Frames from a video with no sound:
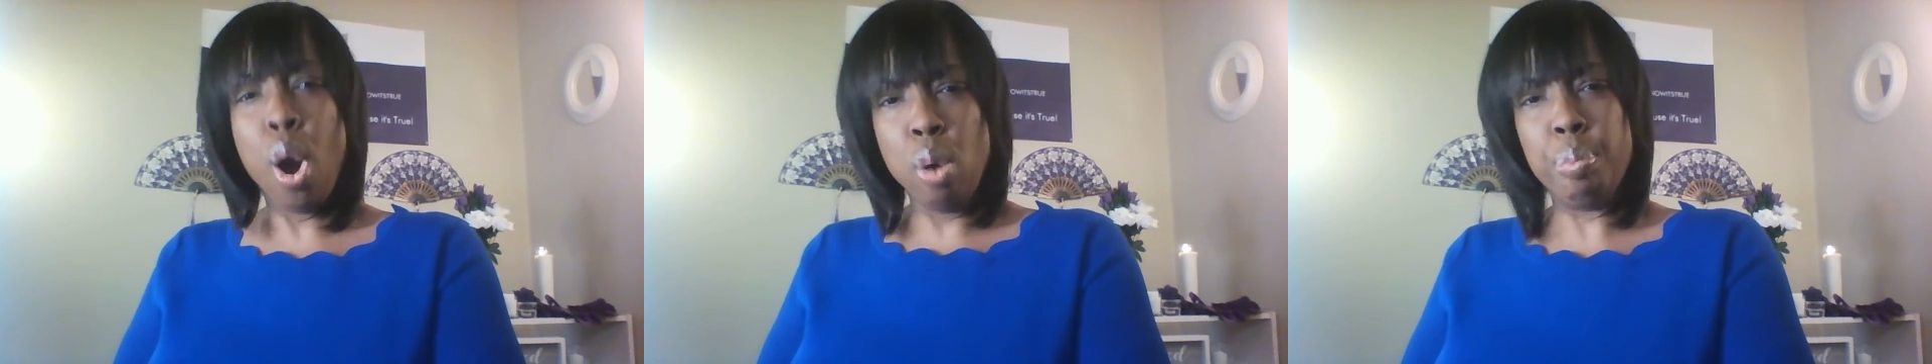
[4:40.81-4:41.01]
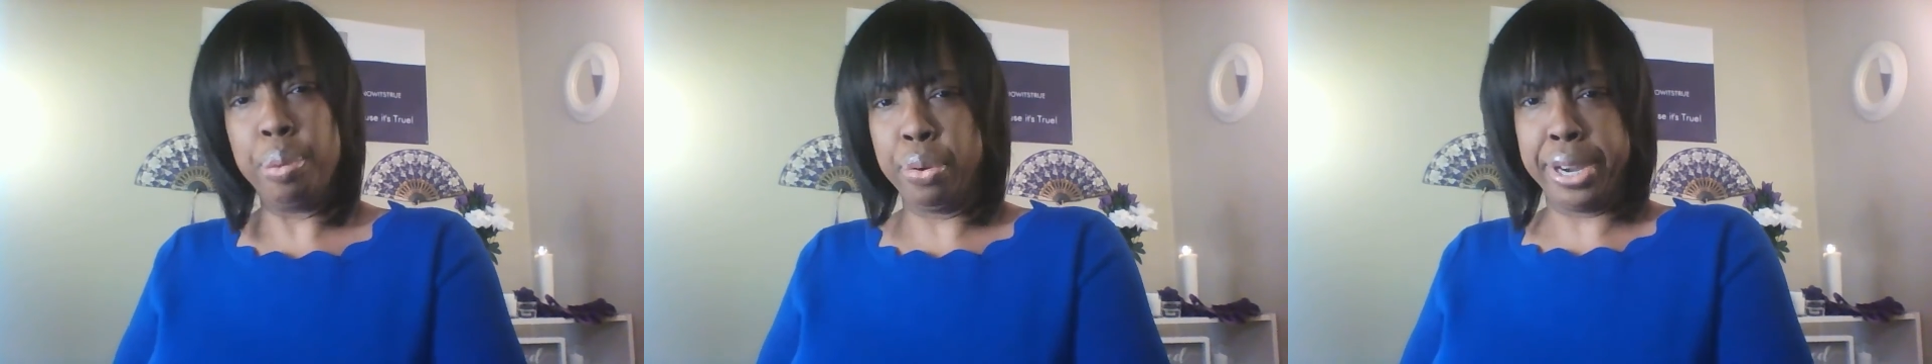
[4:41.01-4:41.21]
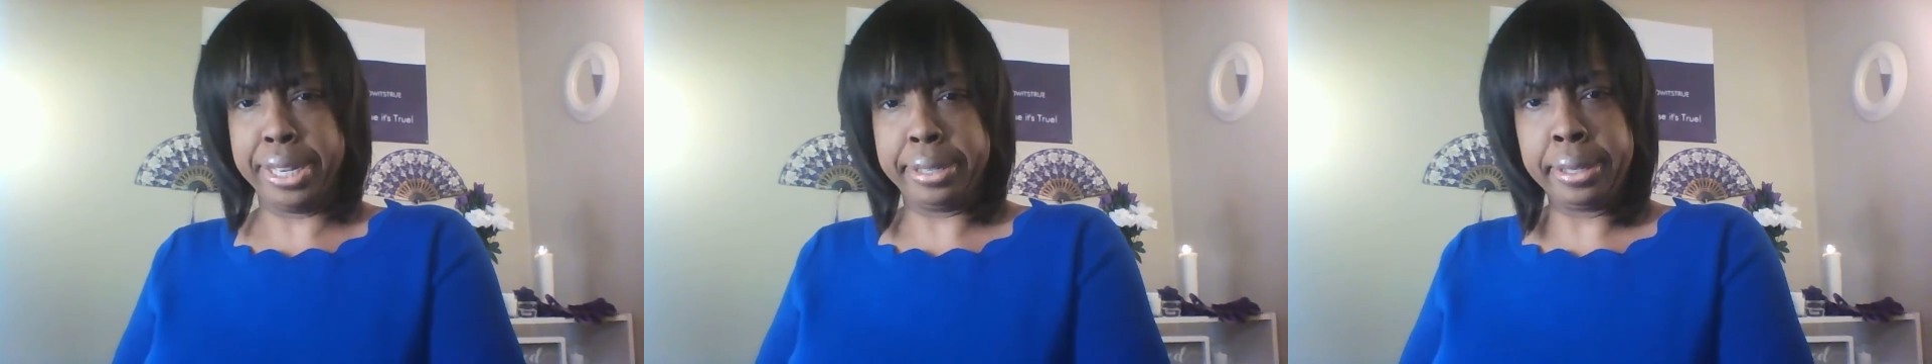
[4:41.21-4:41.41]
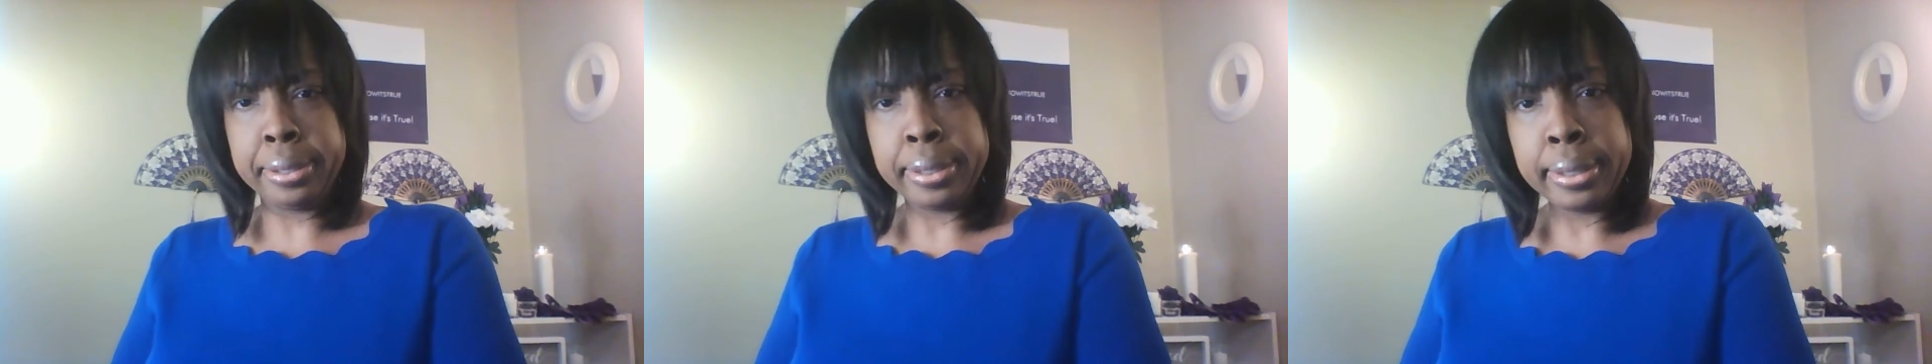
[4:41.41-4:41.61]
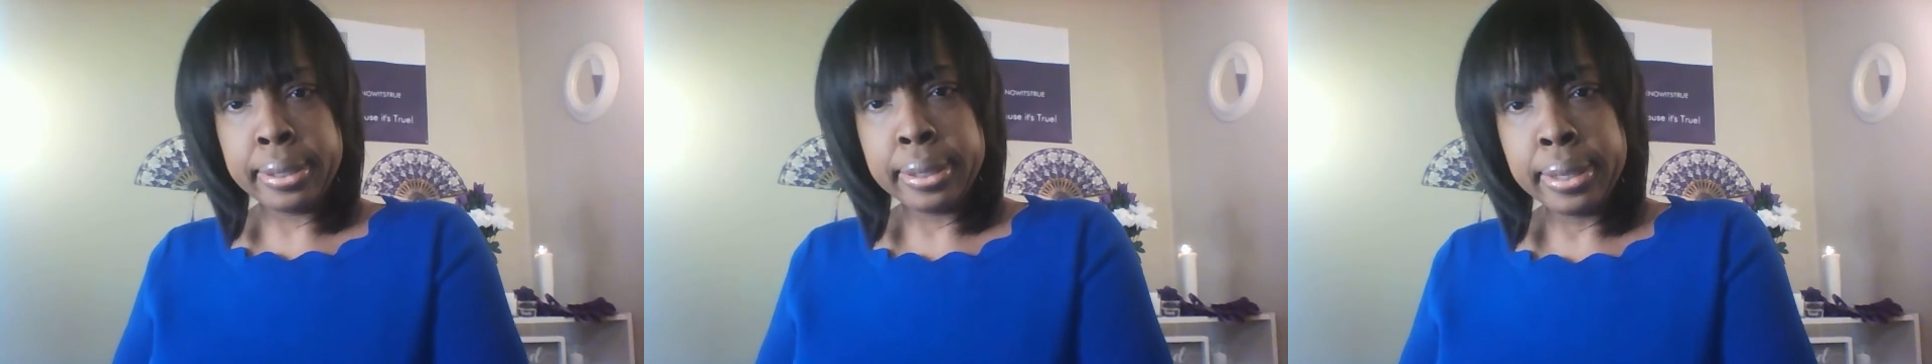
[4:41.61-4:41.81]
on point.
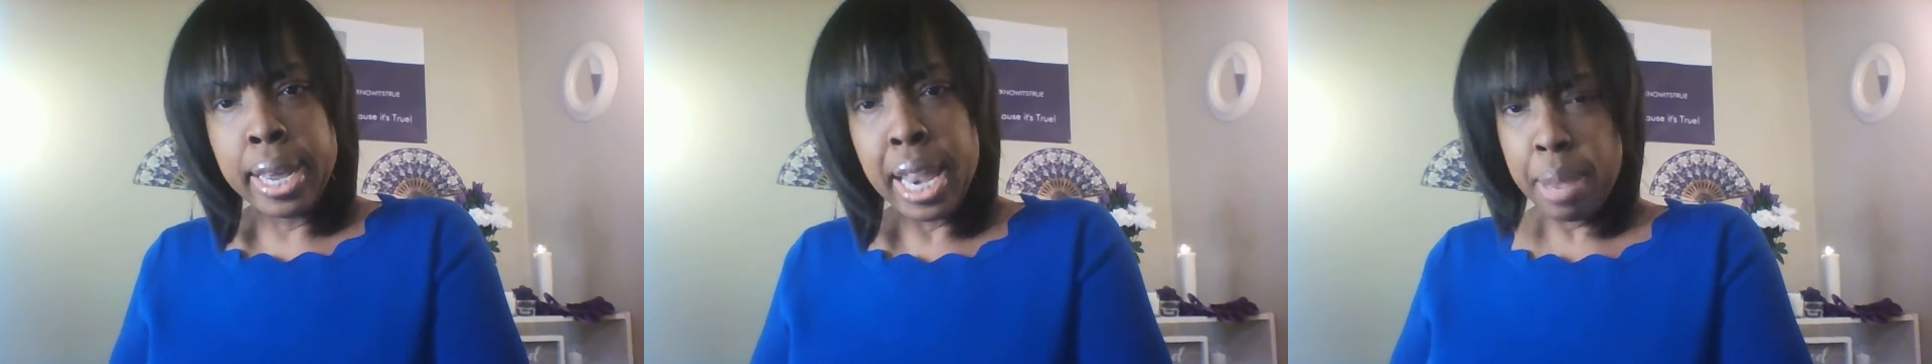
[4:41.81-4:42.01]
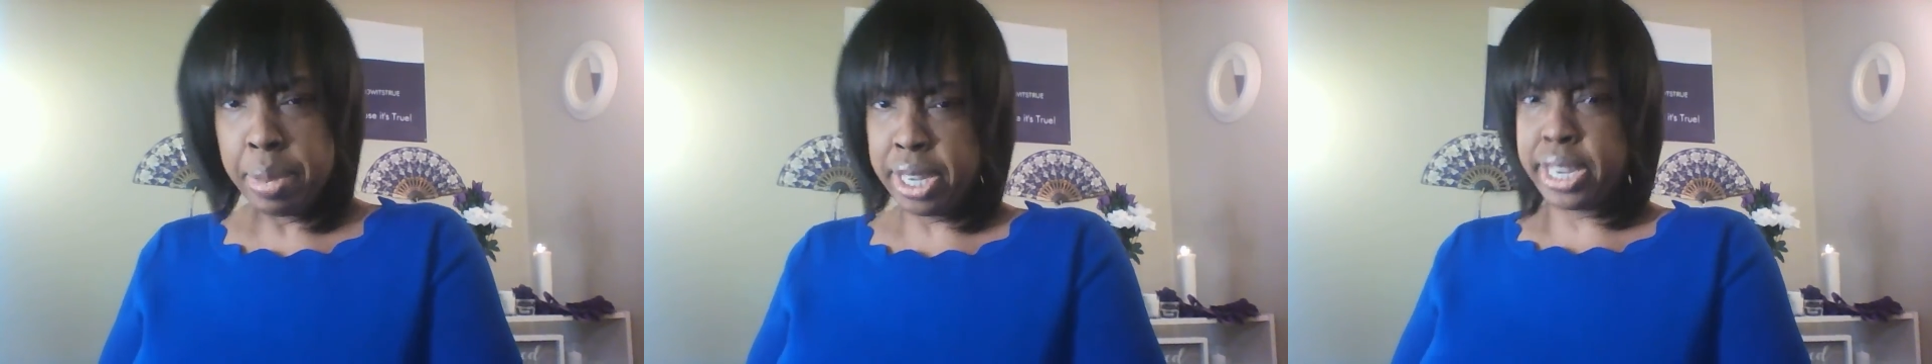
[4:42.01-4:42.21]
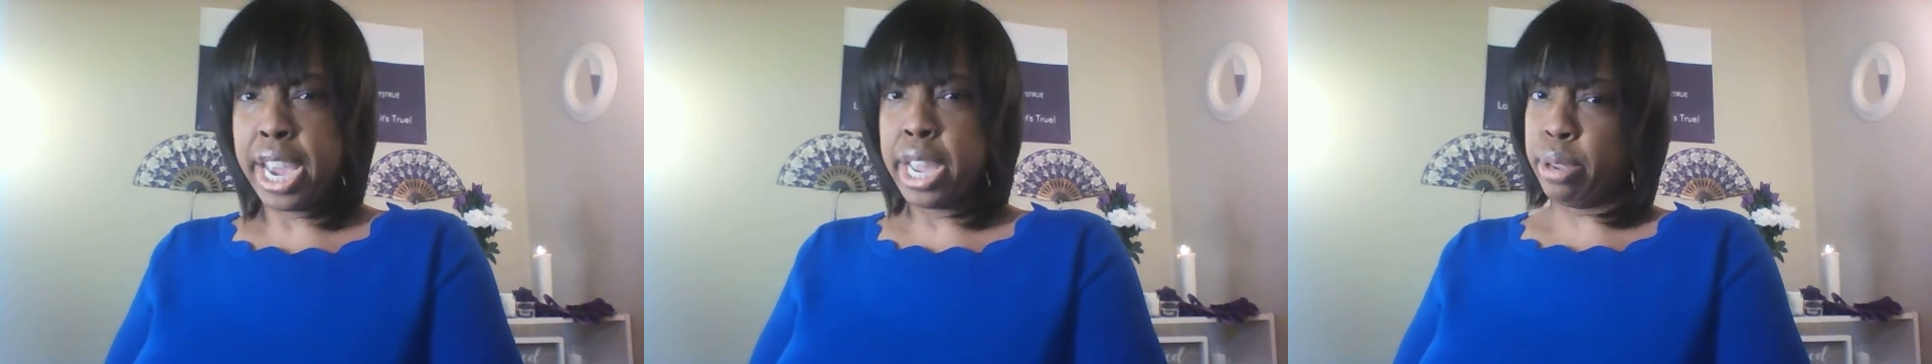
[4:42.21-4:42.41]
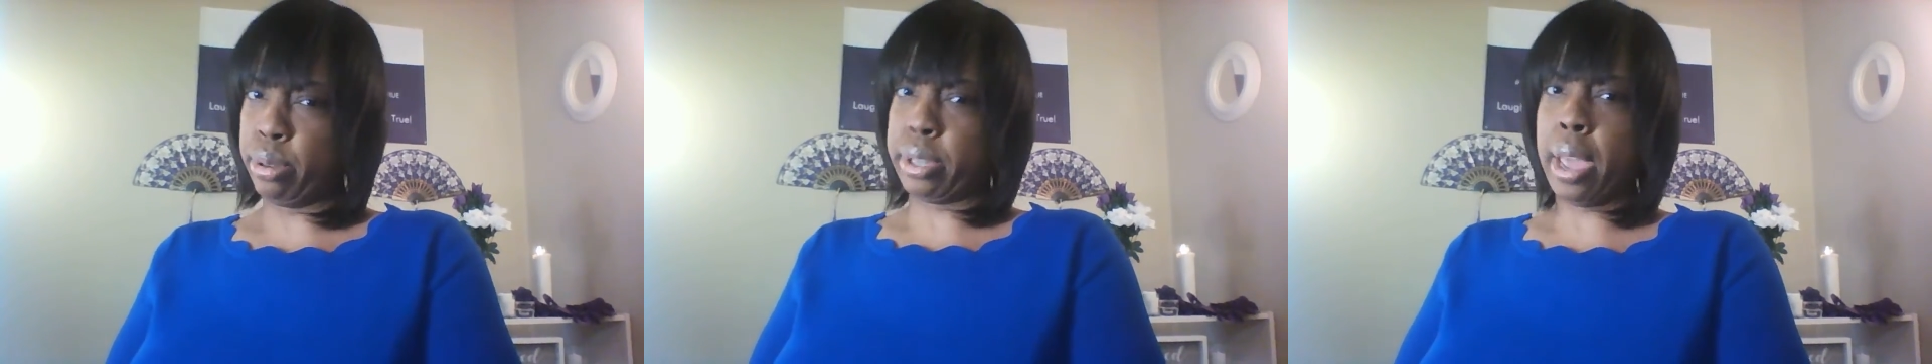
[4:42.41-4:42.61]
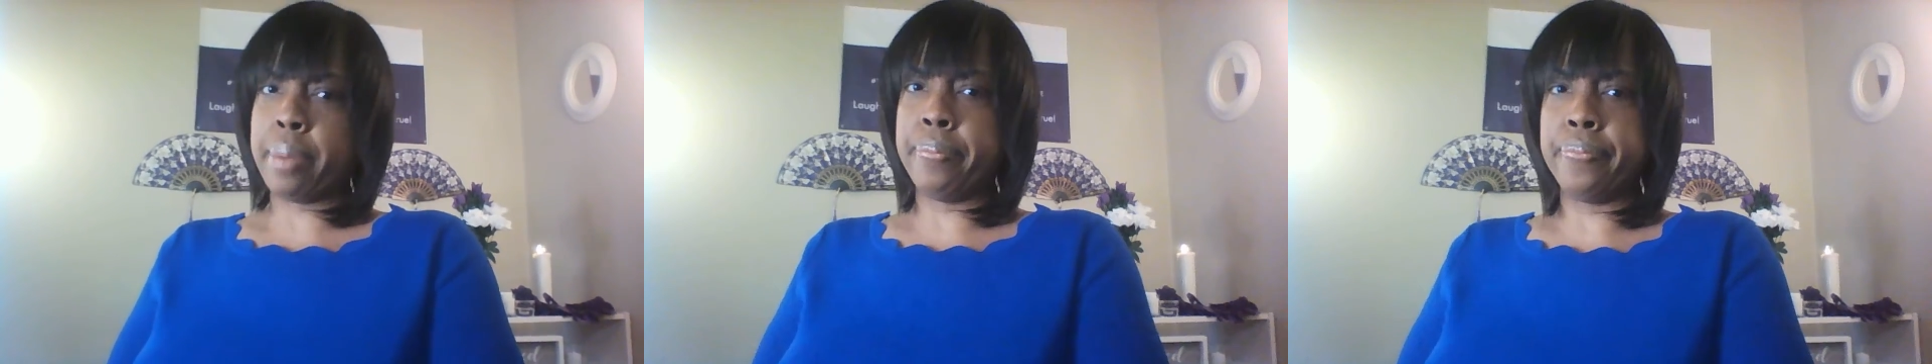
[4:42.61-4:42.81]
Let me tell
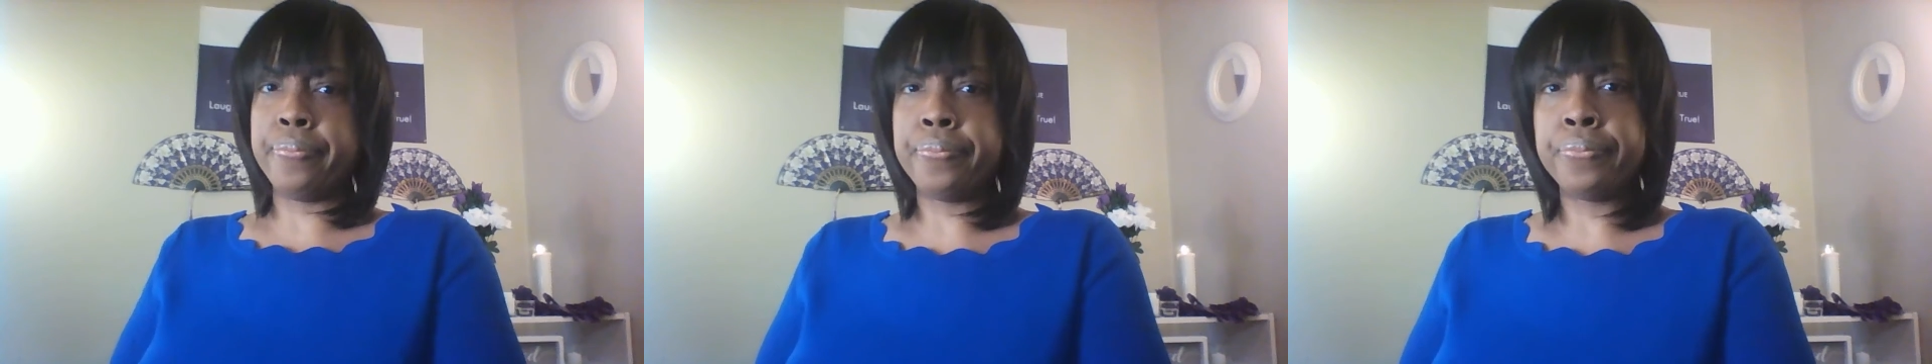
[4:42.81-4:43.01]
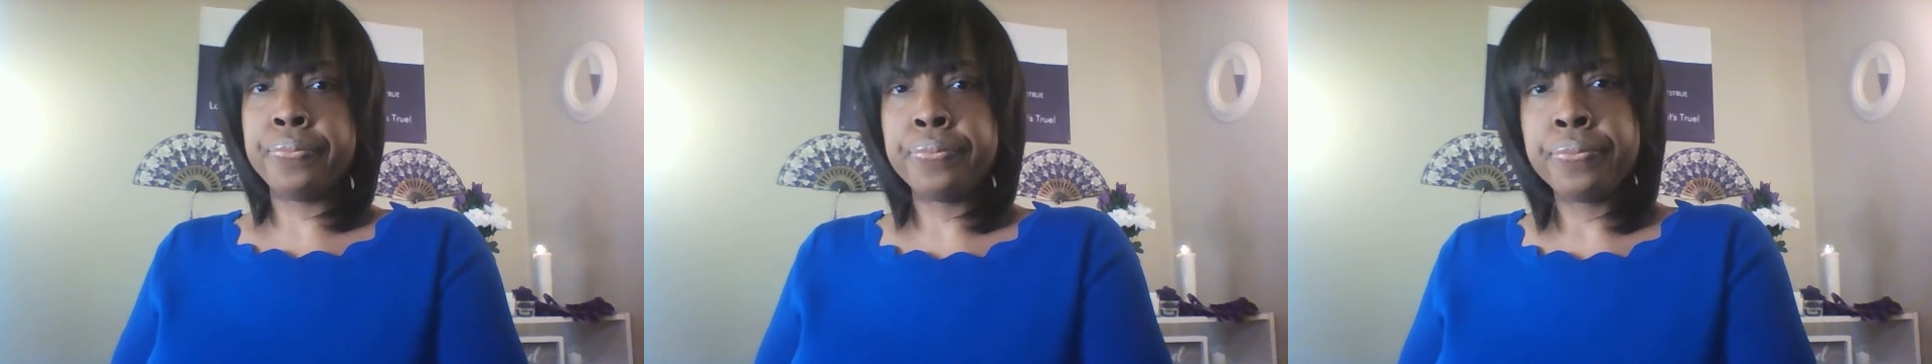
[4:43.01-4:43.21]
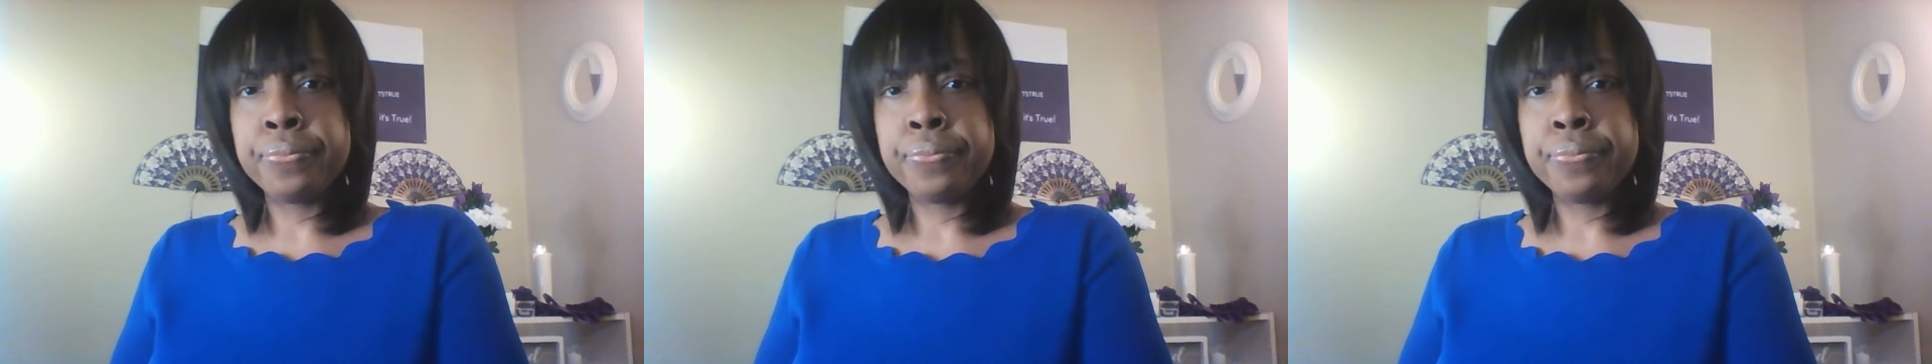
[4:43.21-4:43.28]
you something.